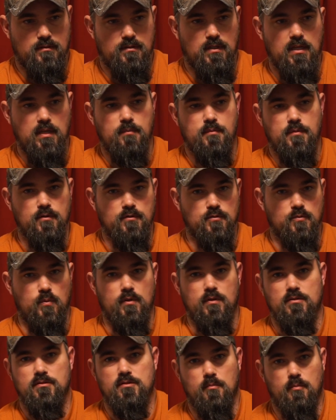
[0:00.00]
keep those
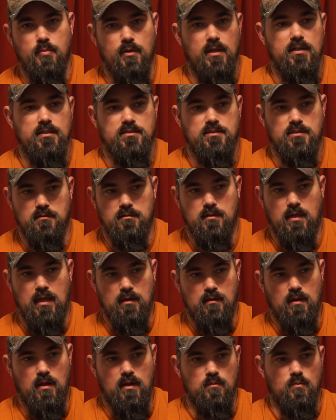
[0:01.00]
wheels in place
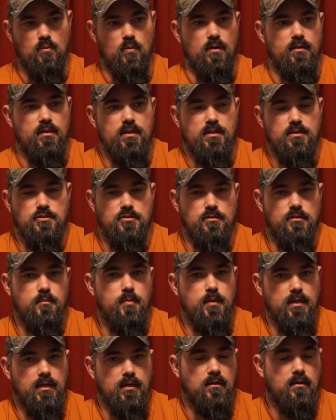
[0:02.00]
and where they should
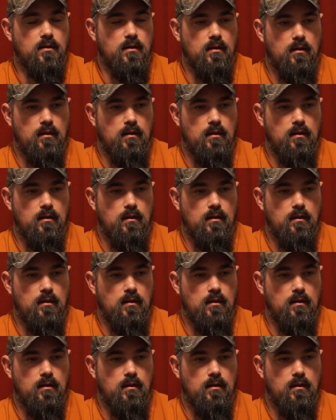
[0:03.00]
be.